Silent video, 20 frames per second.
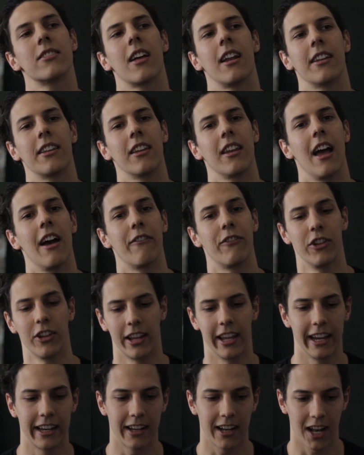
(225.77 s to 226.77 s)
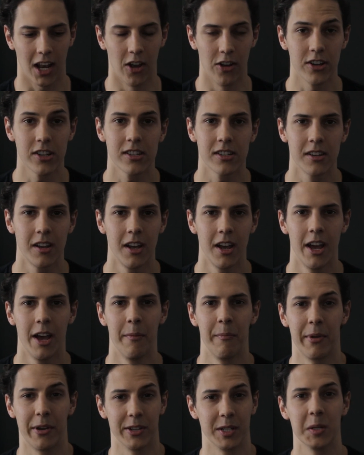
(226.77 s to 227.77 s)
that I didn't have to get close
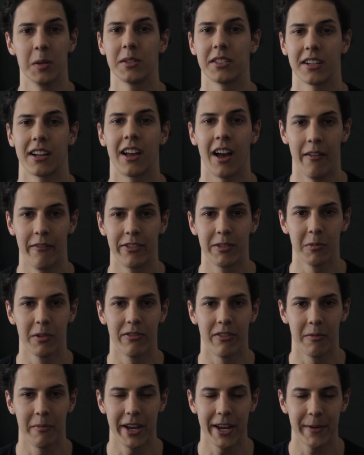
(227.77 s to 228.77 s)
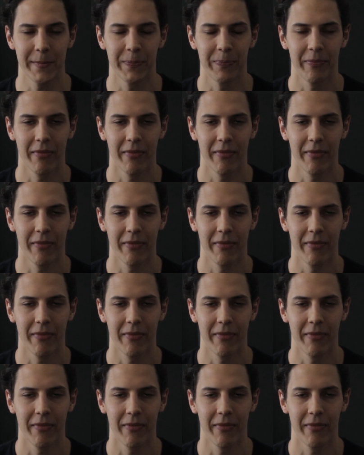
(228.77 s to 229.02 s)
because it was uncomfortable for me.